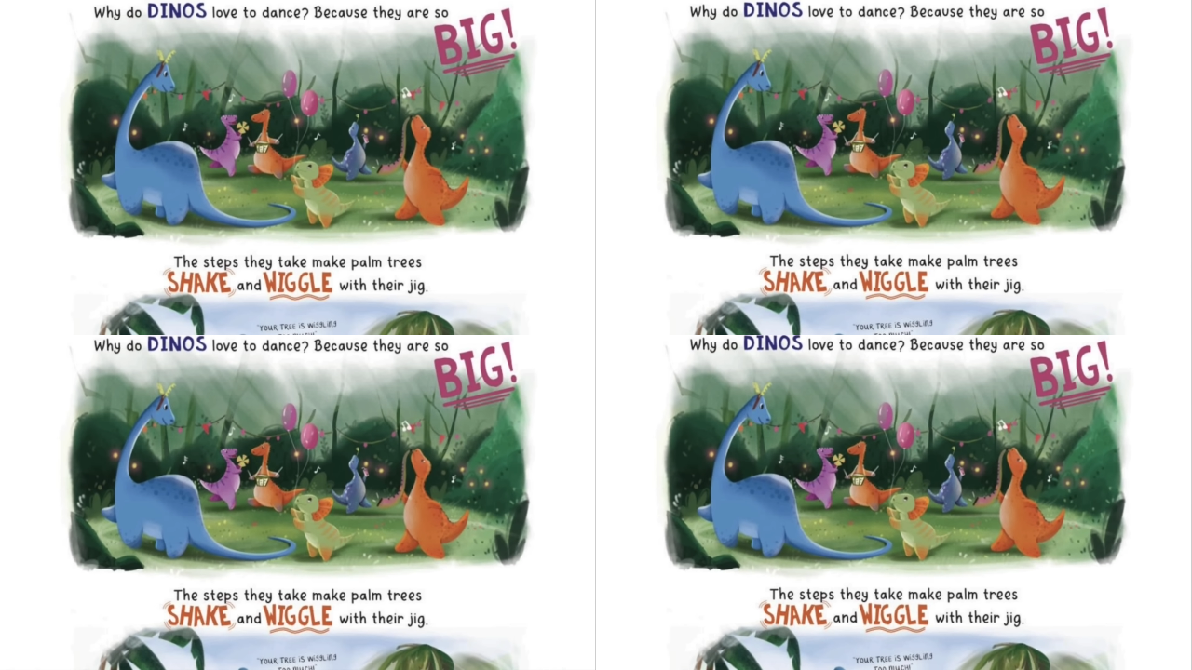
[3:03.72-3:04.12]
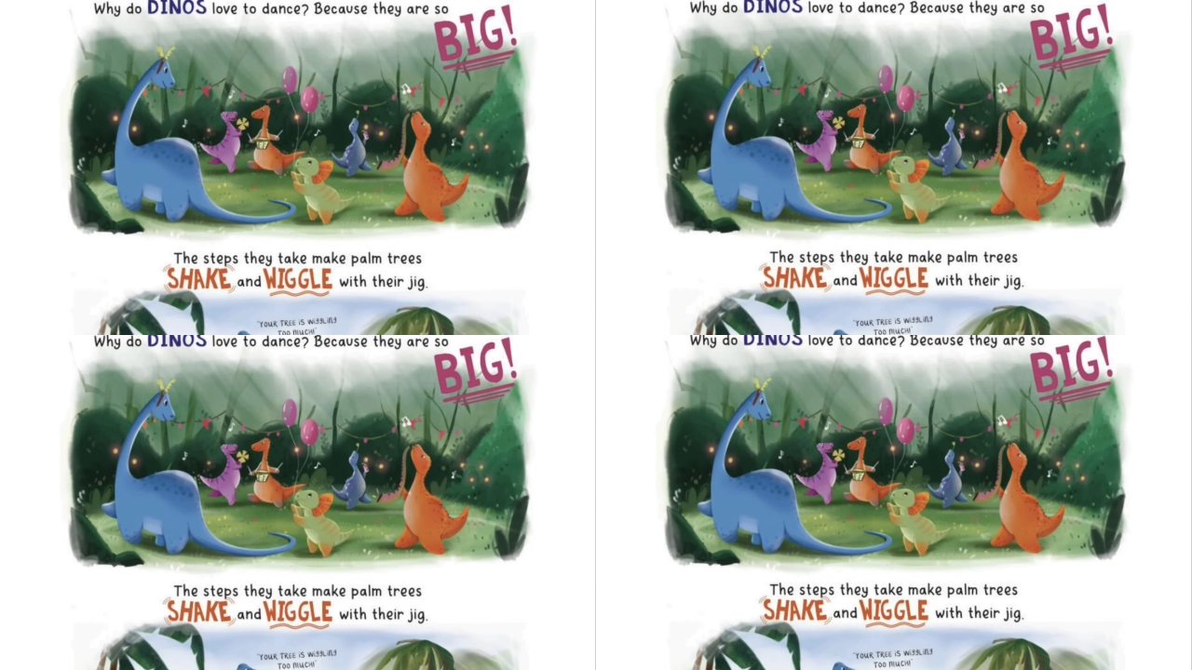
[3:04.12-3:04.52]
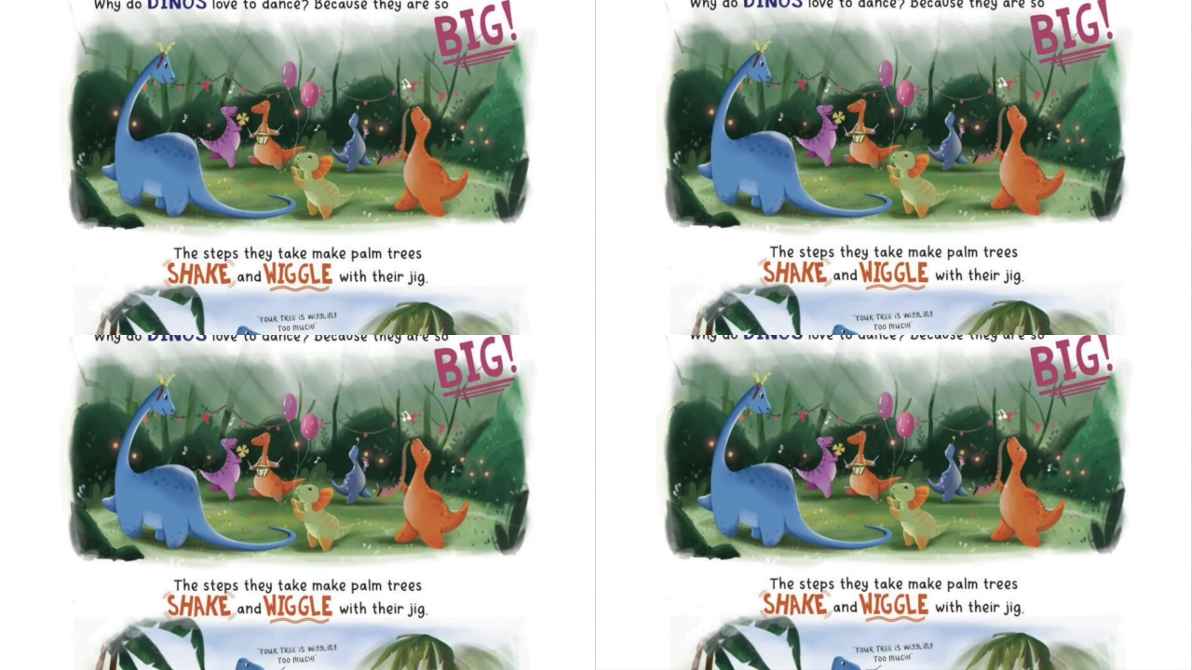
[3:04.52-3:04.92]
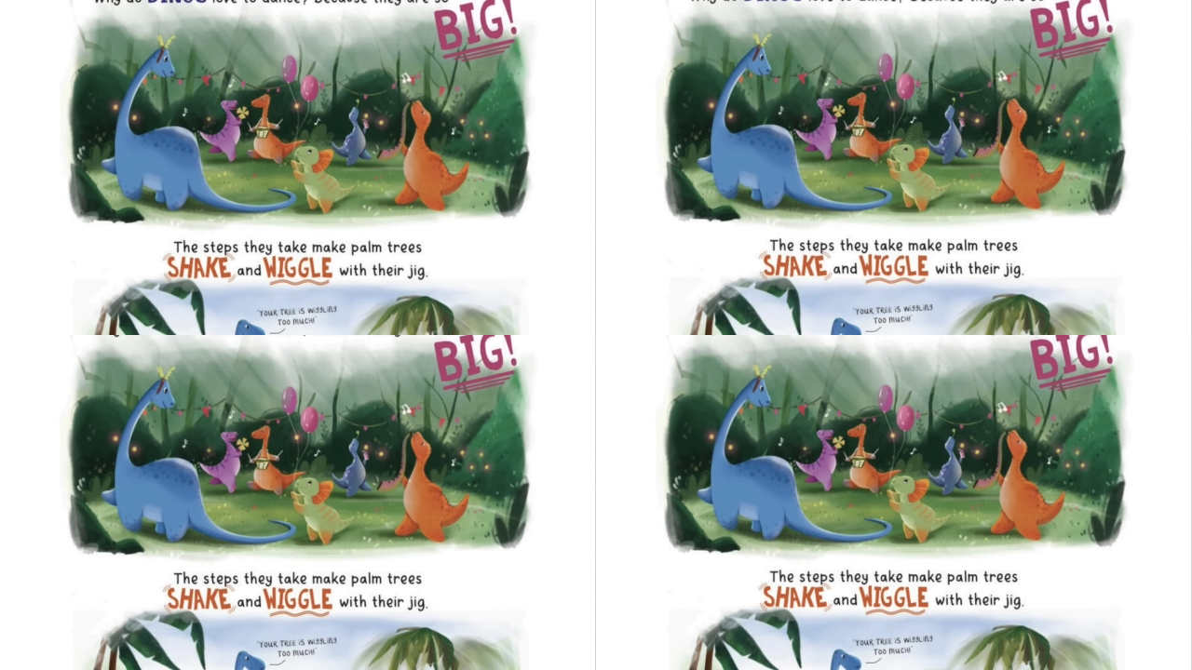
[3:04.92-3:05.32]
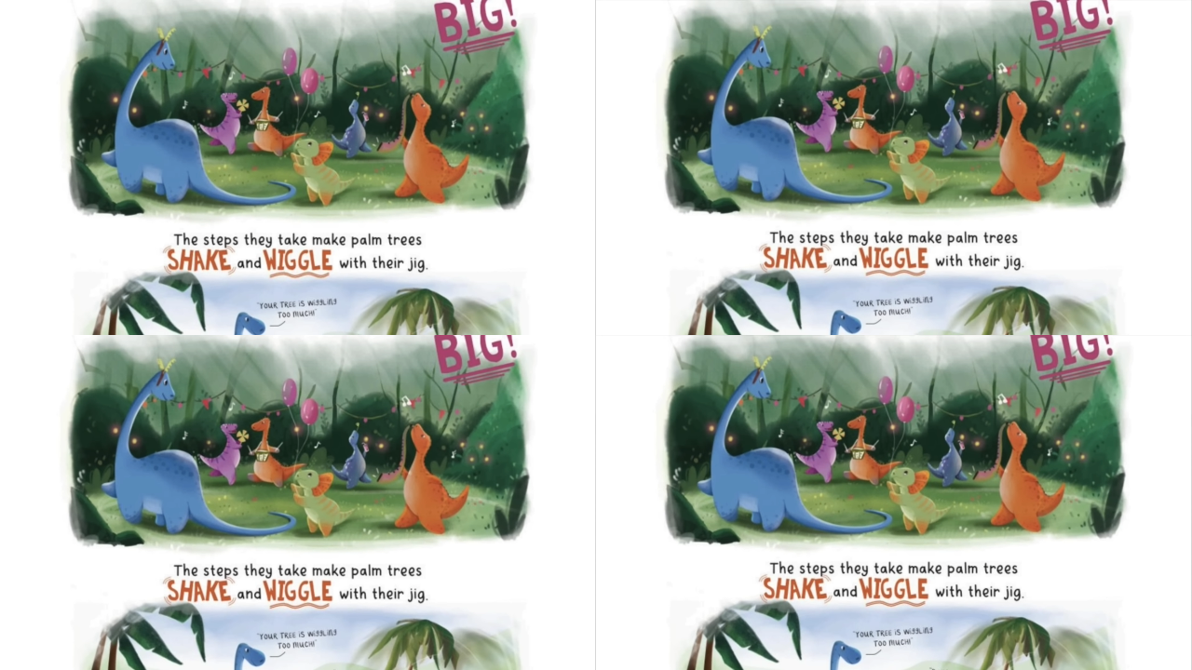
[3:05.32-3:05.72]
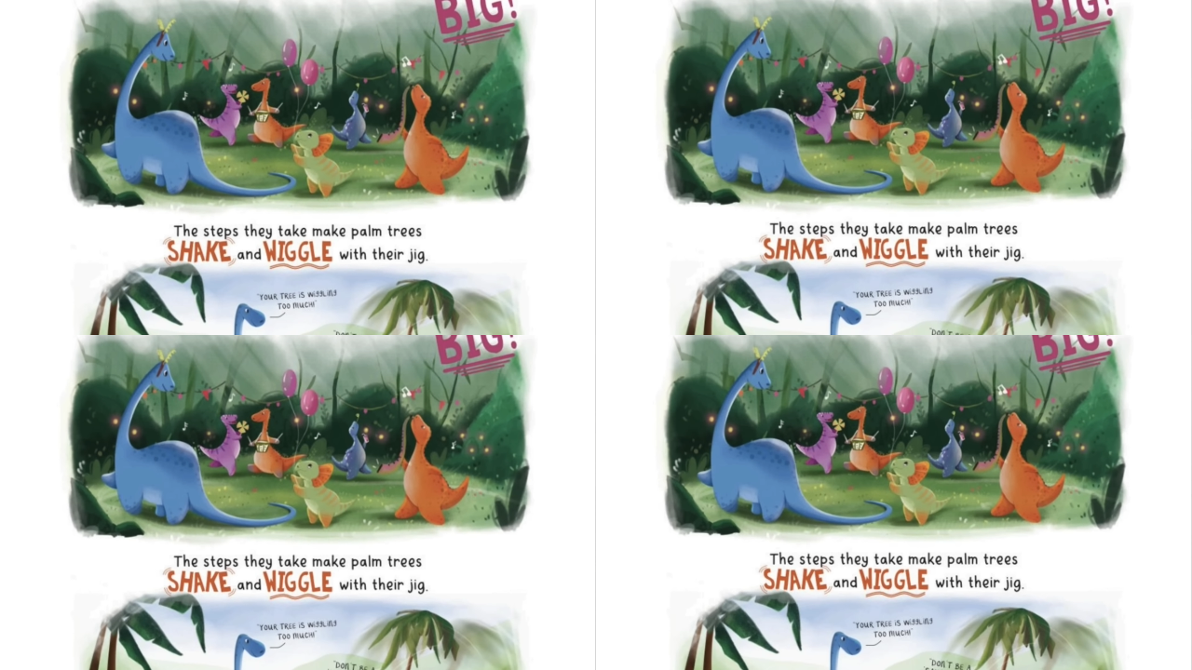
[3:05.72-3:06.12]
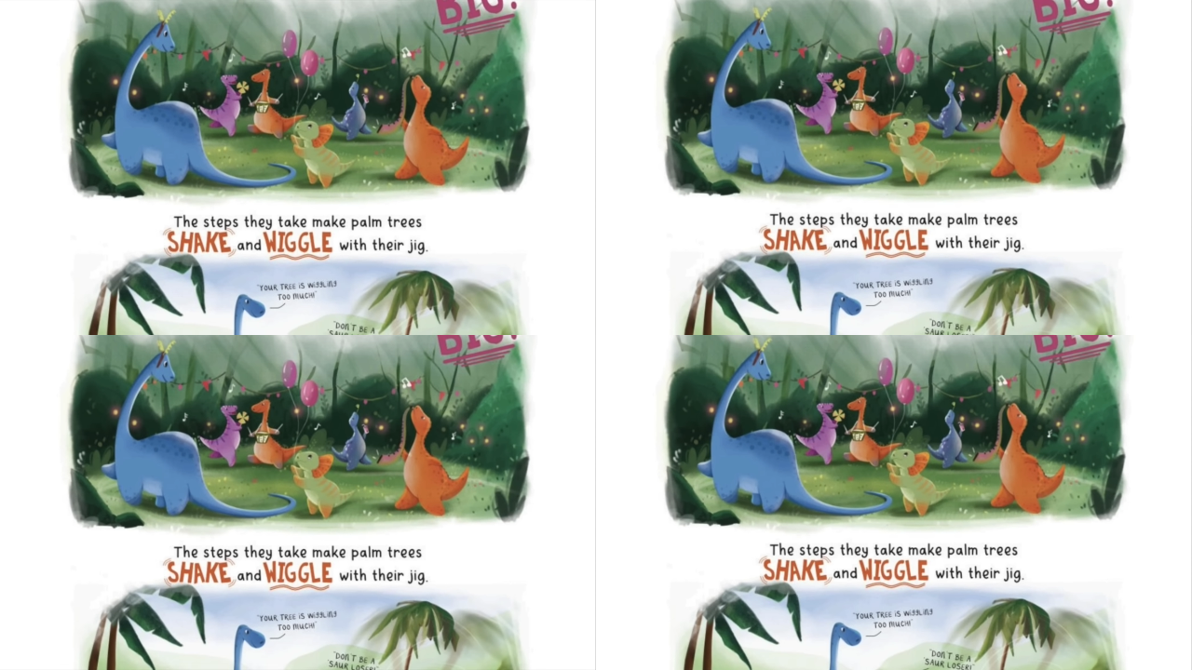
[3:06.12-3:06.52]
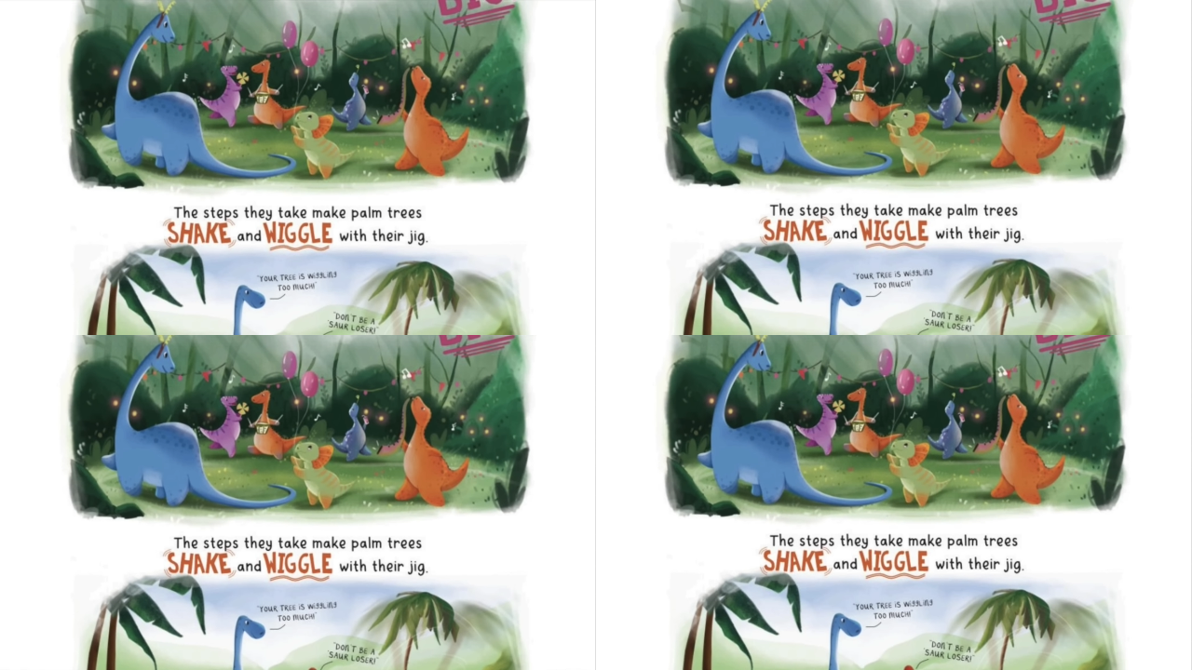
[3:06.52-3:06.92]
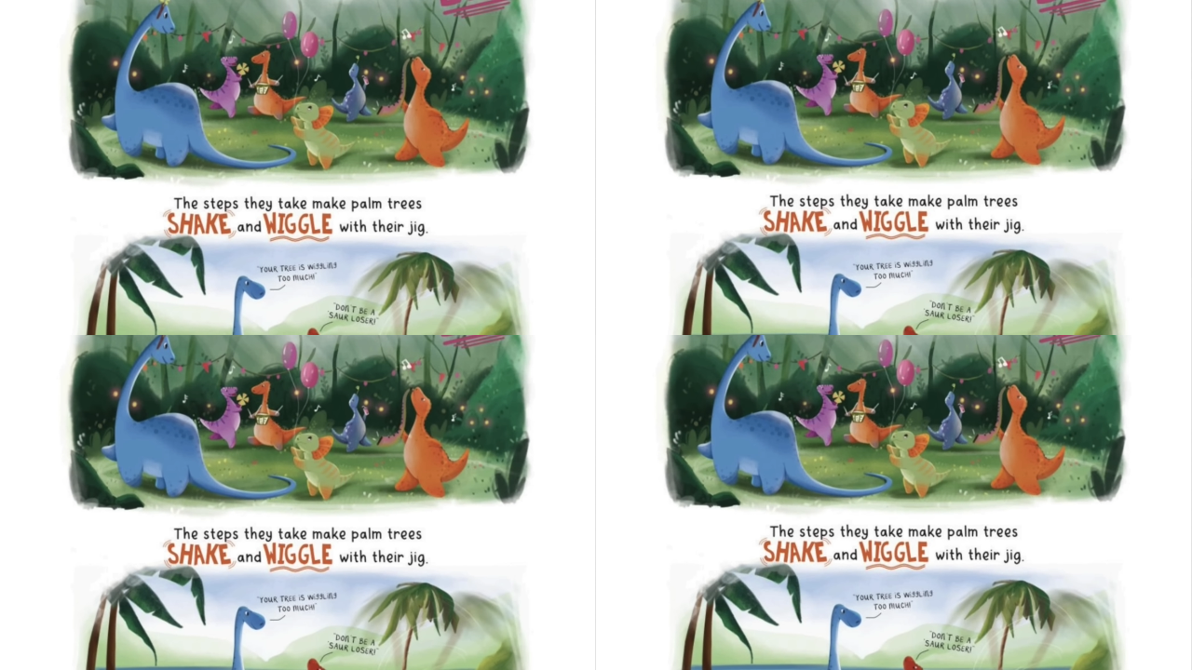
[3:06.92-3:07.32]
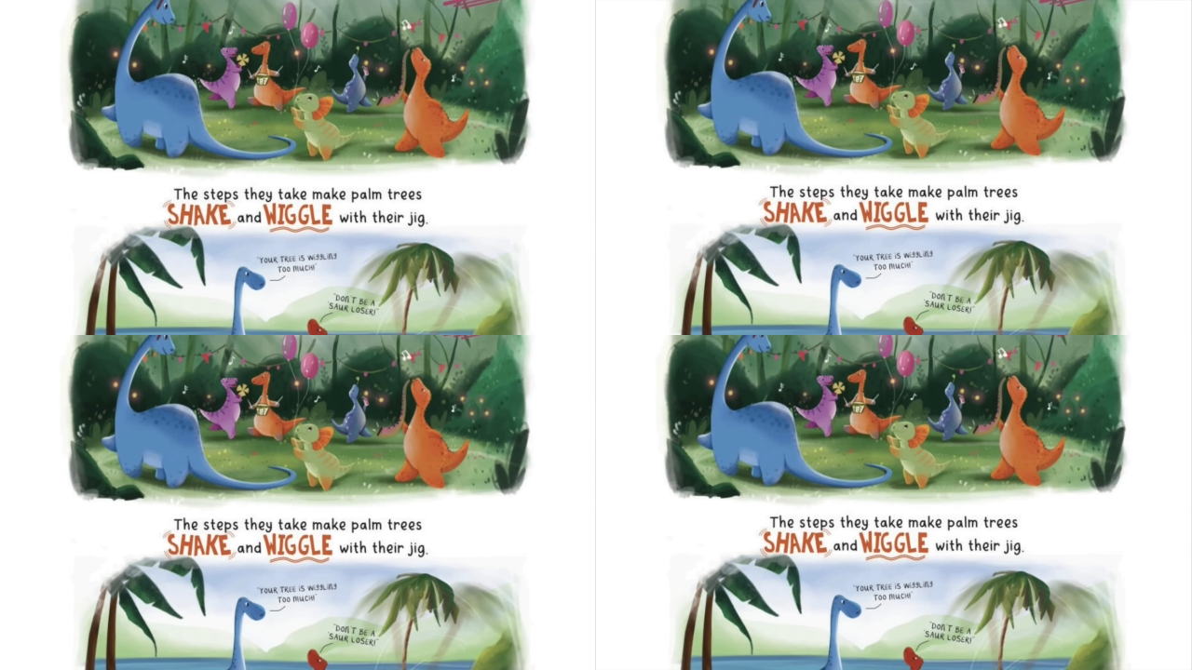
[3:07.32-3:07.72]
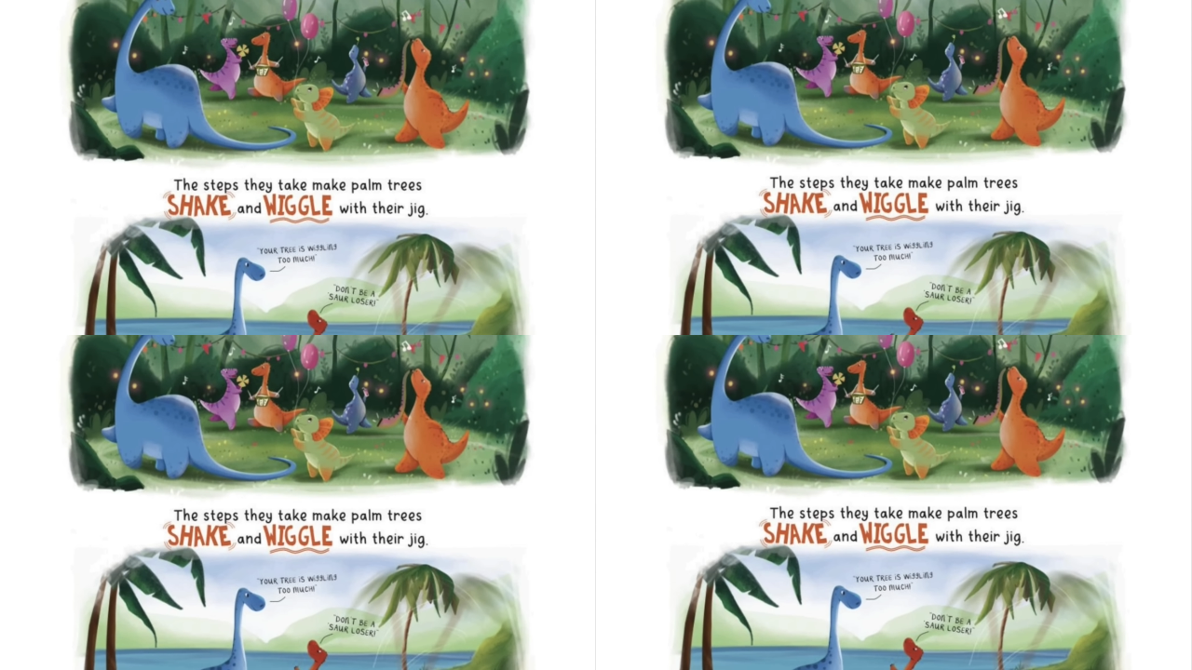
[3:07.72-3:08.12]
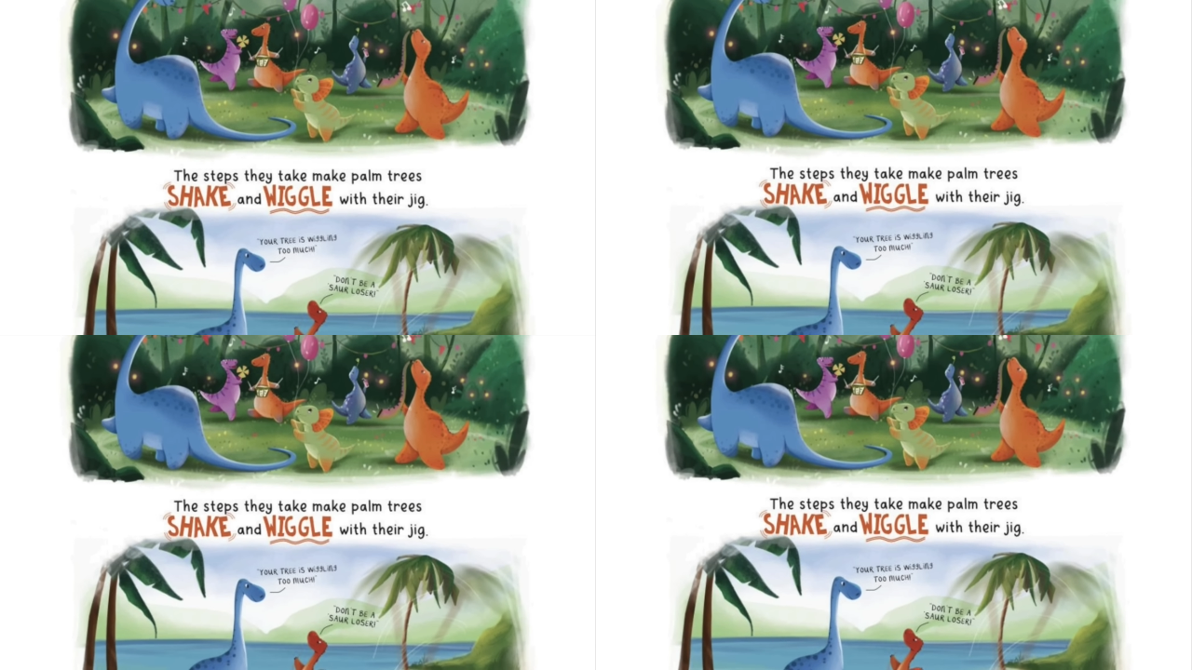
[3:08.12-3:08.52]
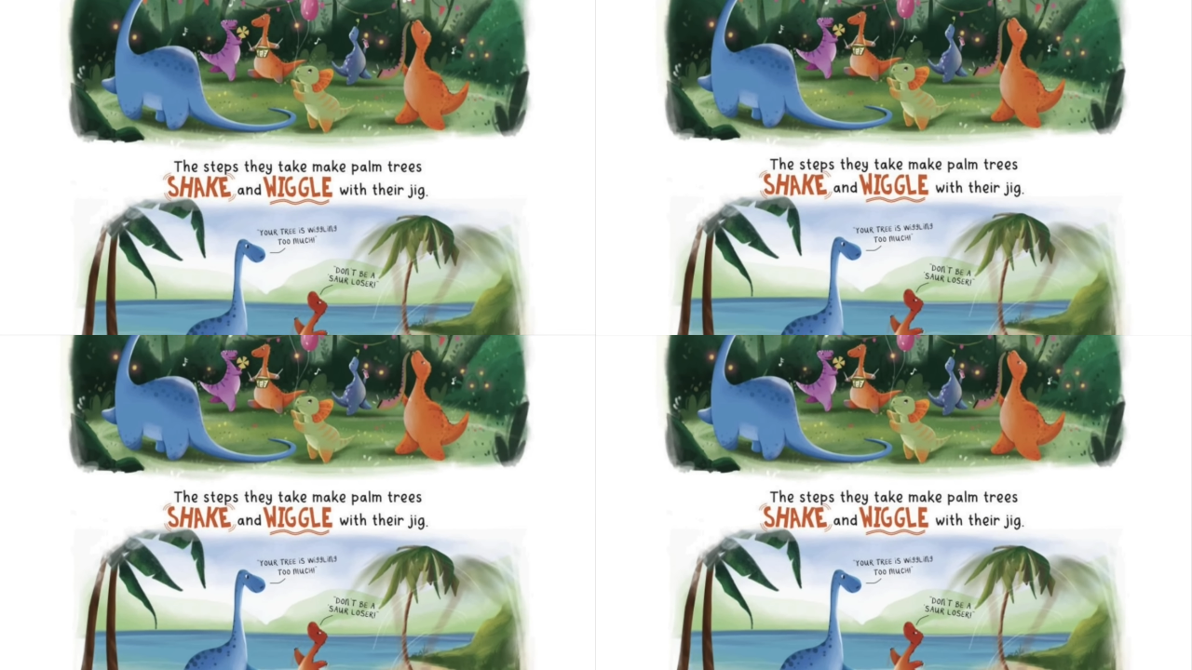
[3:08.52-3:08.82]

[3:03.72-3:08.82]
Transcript: Nobody's mouth can be seen.